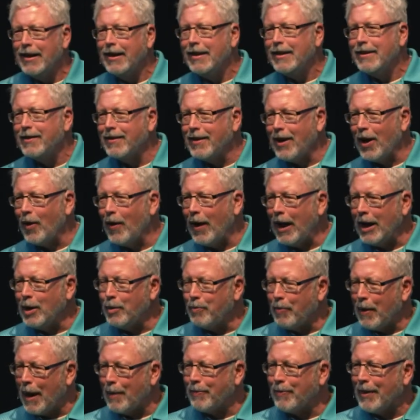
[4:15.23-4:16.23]
So, and you
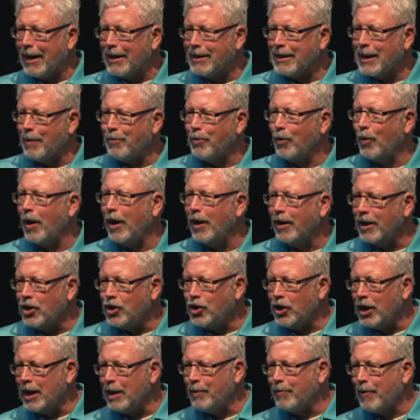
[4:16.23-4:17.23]
pop that Tupperware, and a
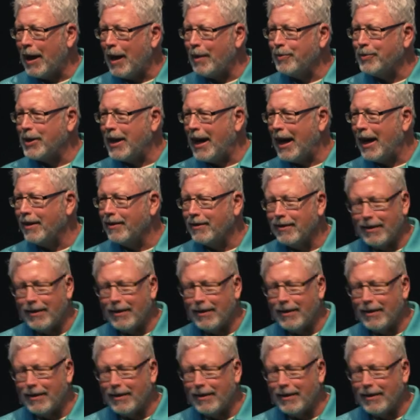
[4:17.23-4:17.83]
genie pops out.